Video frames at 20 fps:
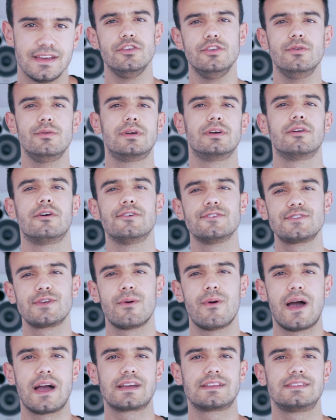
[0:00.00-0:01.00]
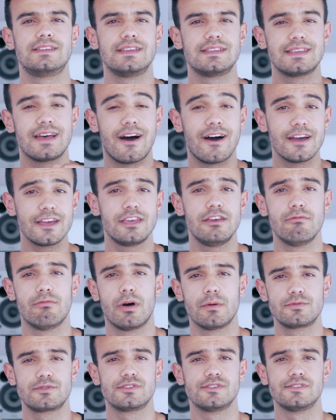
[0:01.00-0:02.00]
You can also access
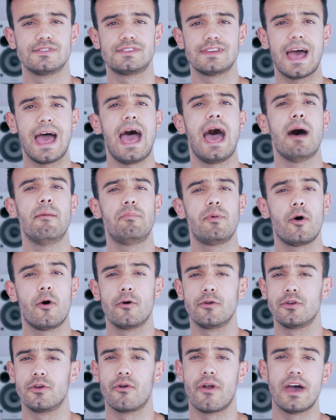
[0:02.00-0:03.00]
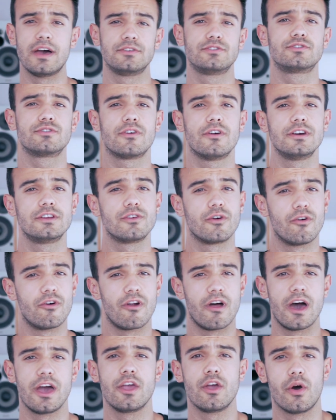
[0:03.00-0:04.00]
IQ Option's app on your Android
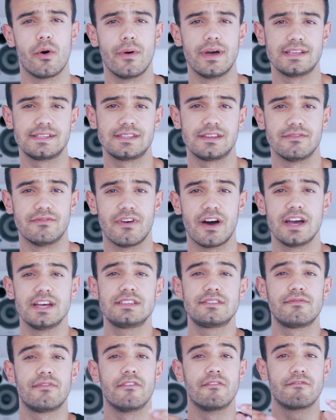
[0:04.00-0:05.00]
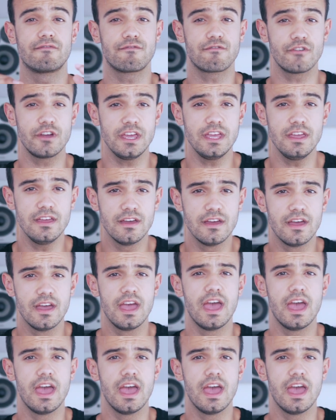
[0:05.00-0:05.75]
or iOS device for free